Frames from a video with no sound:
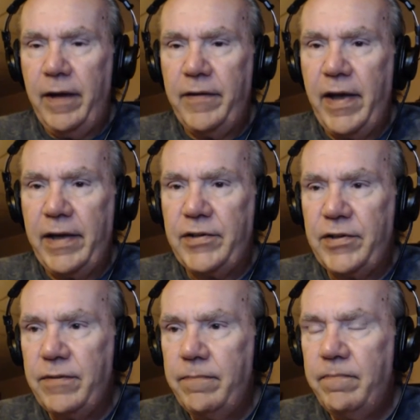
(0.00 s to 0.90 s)
and it
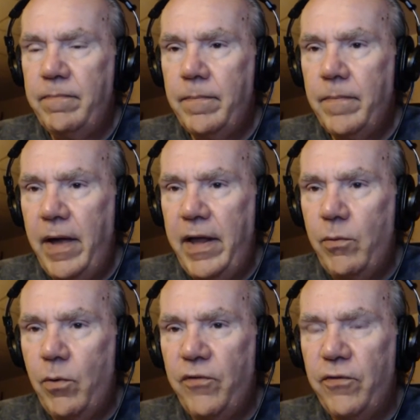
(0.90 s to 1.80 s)
takes
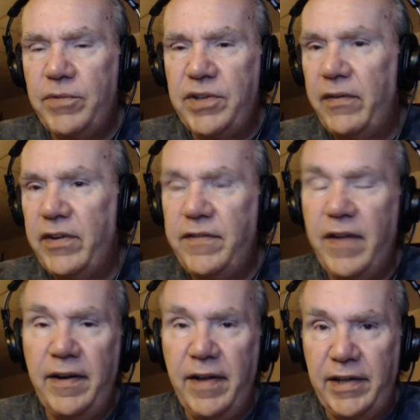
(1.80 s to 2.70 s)
anywhere from 7 to
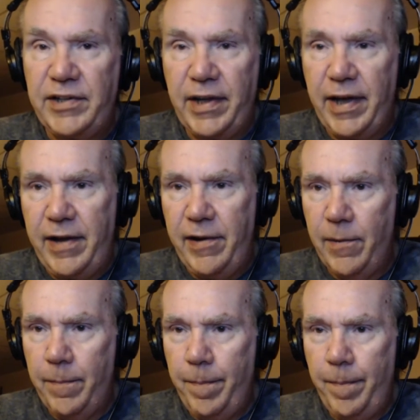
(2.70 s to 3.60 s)
10 days to get
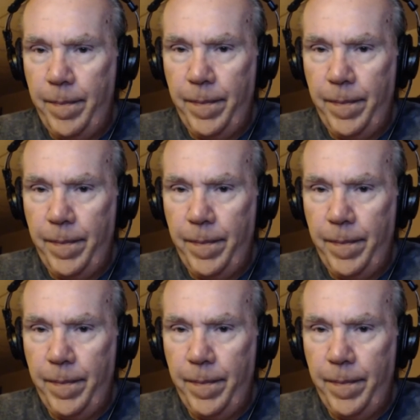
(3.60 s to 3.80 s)
here.